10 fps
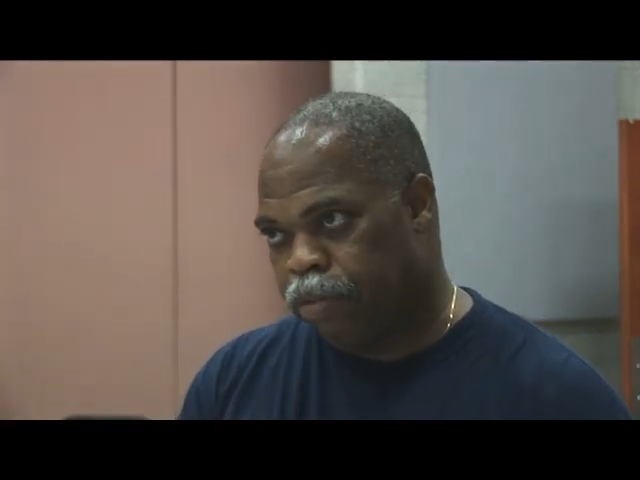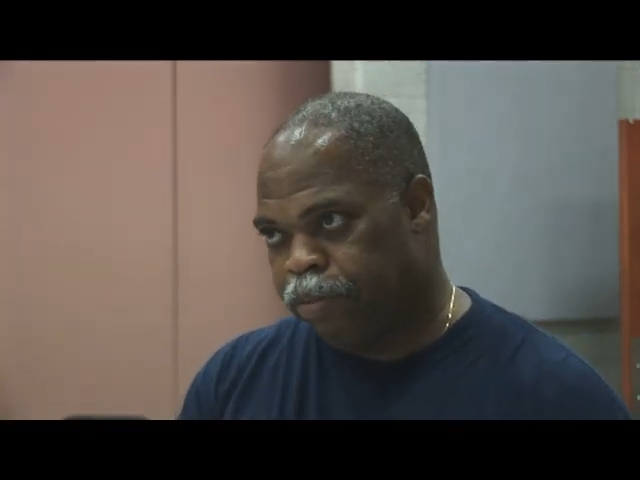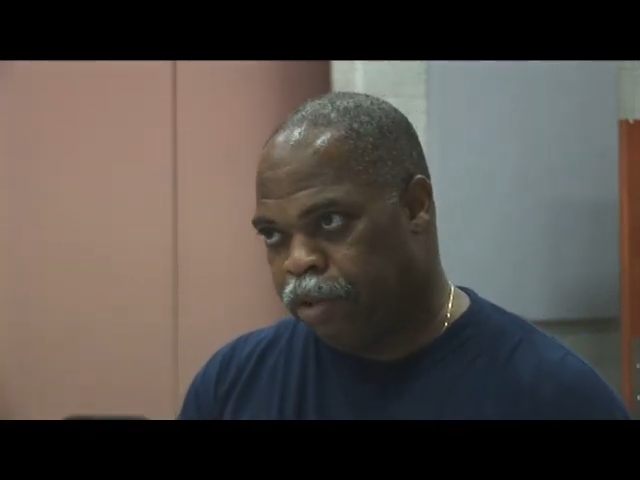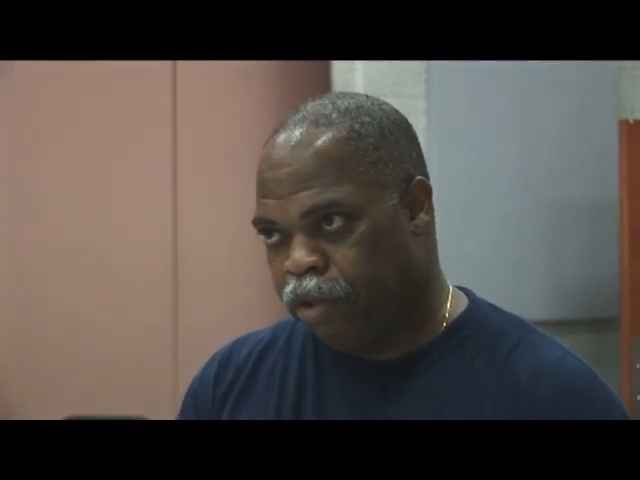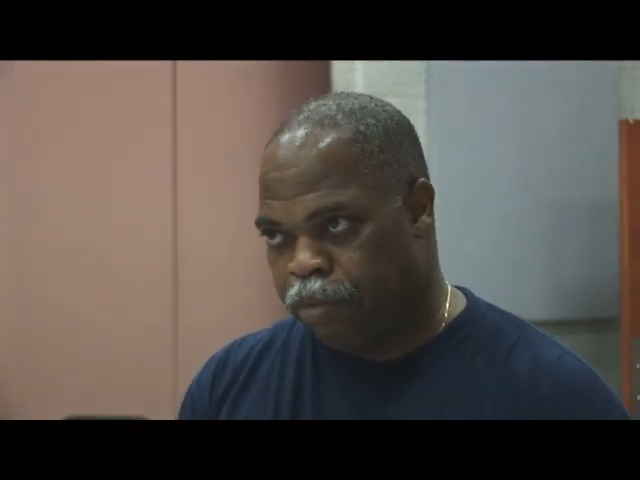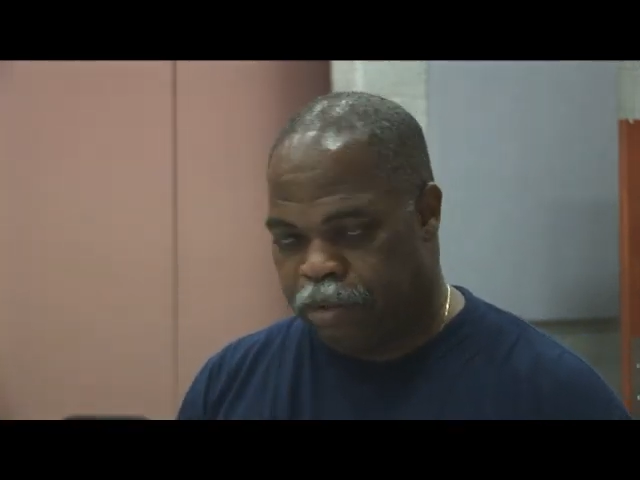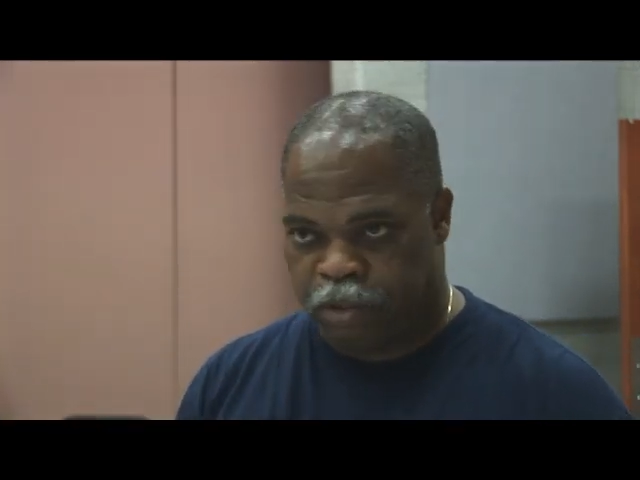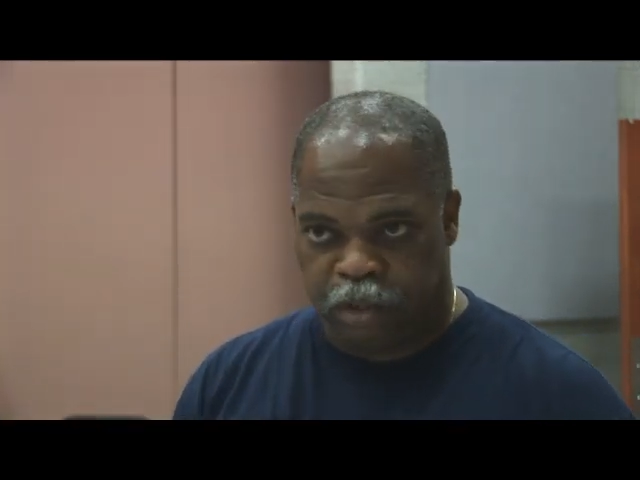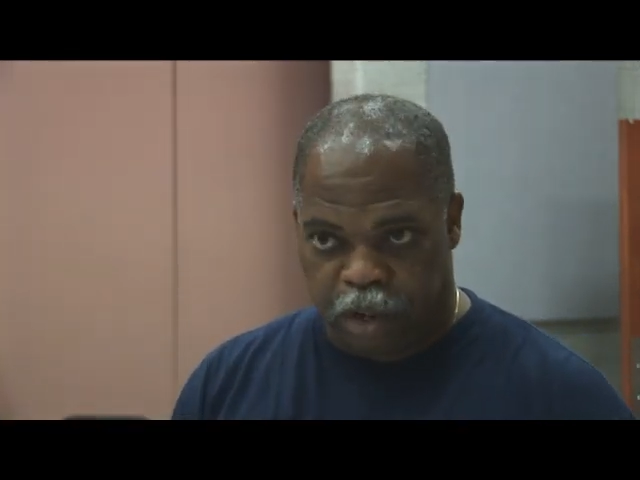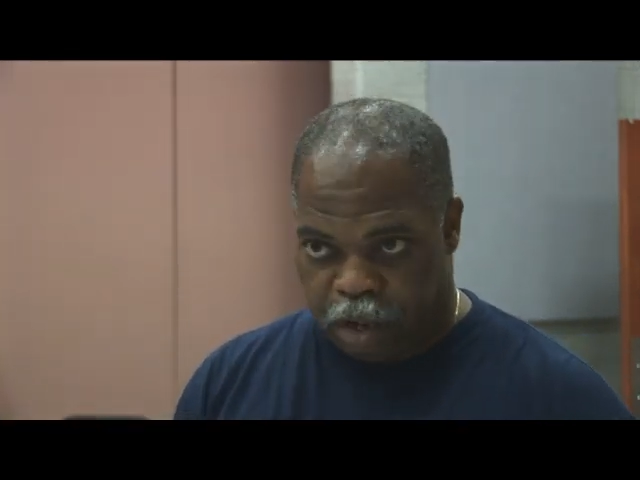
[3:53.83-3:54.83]
being able to
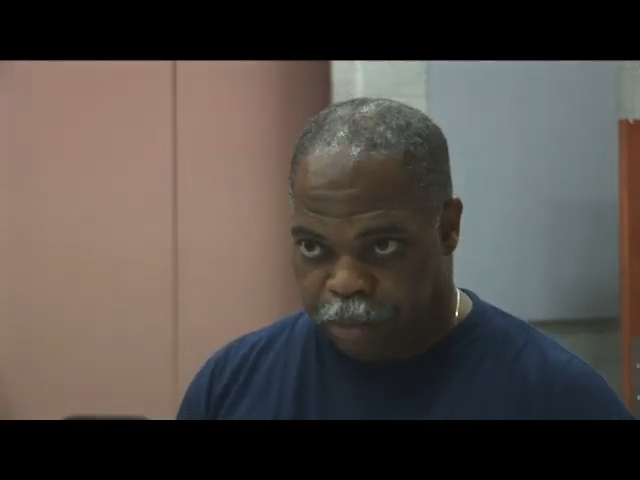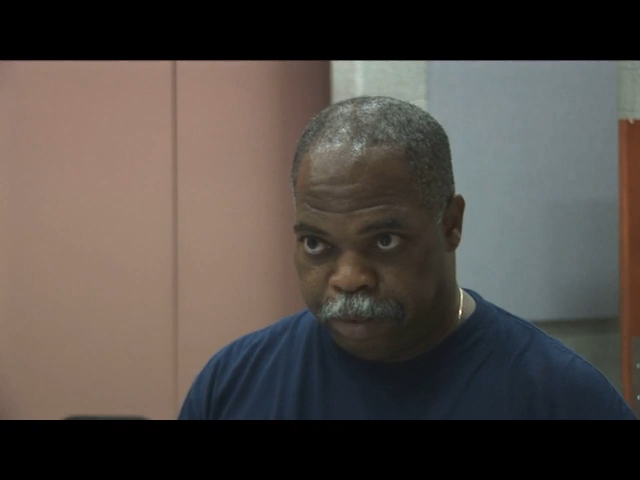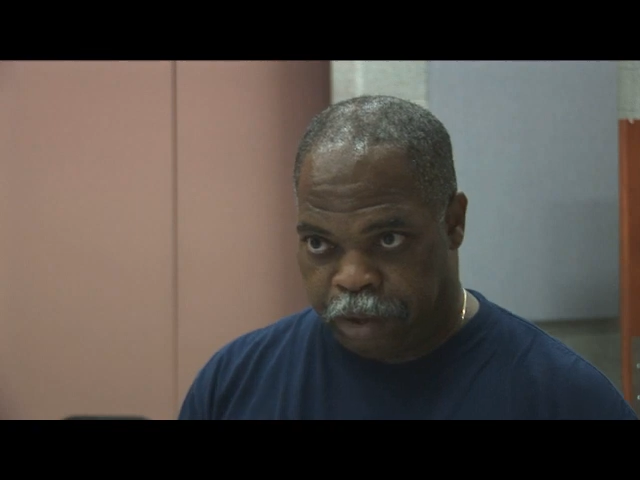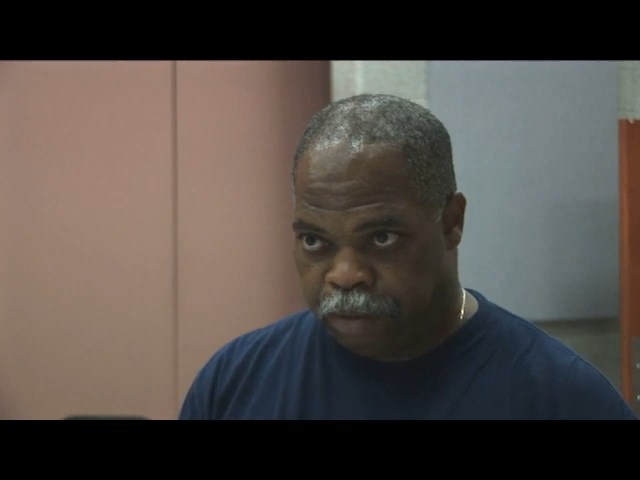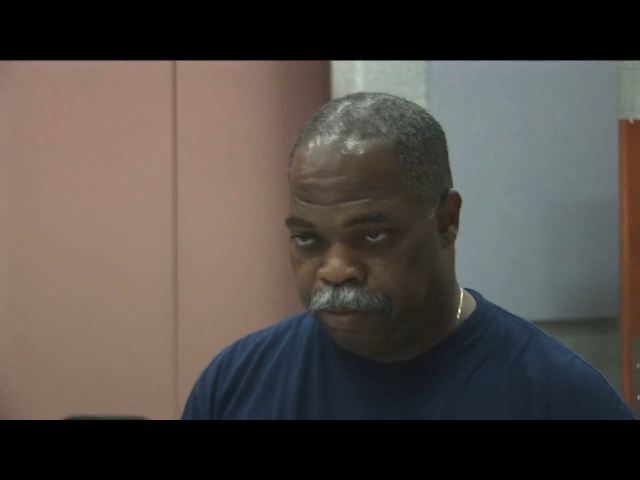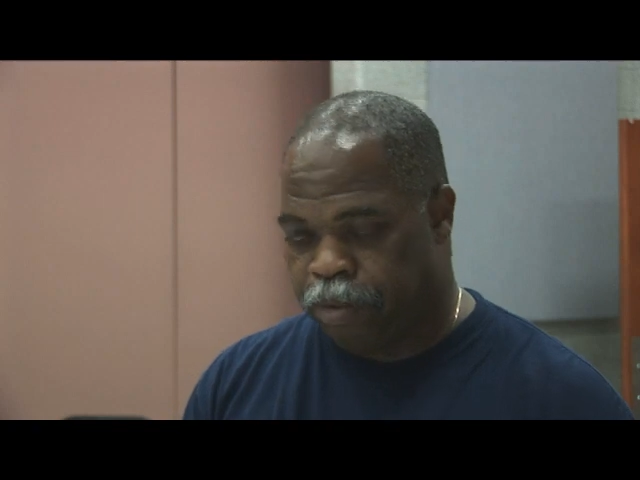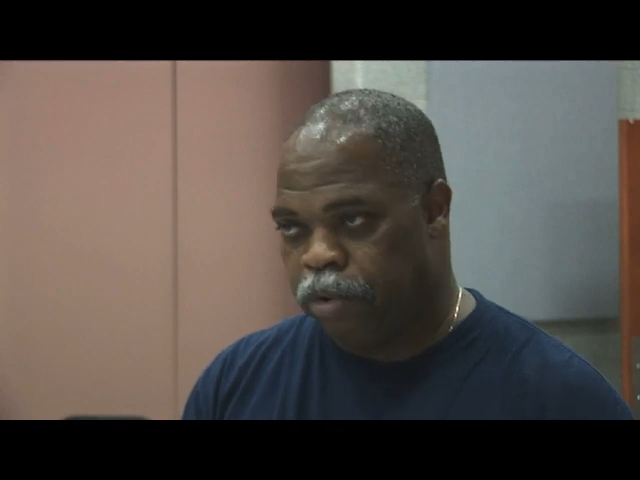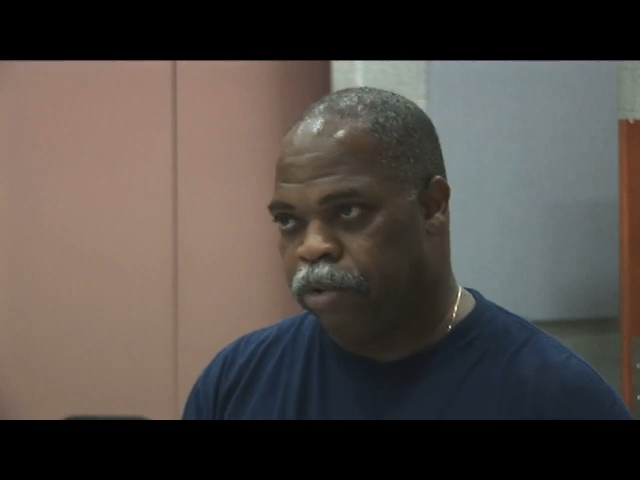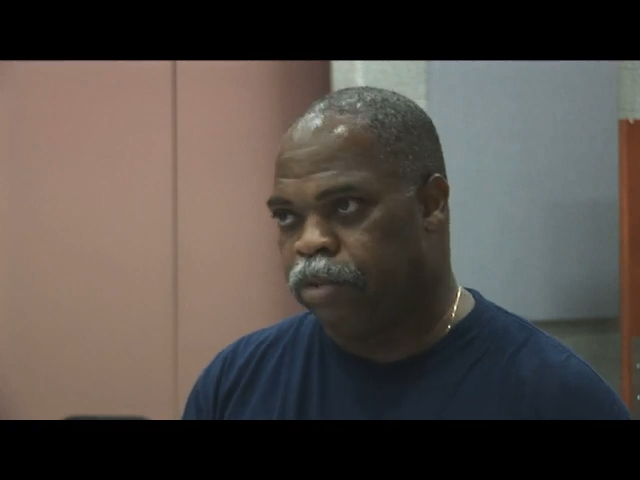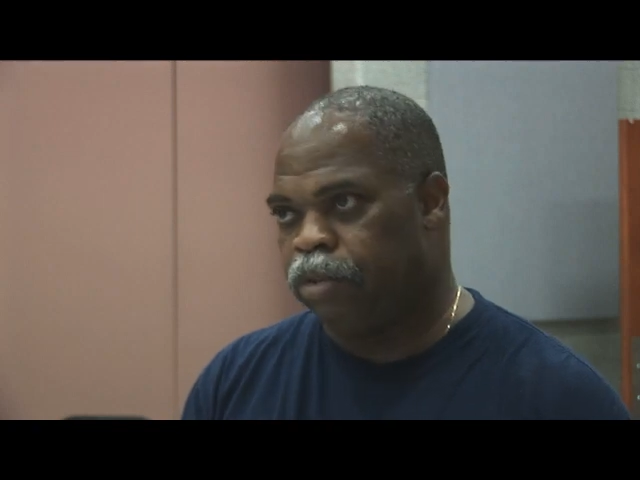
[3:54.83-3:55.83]
slide back and forth.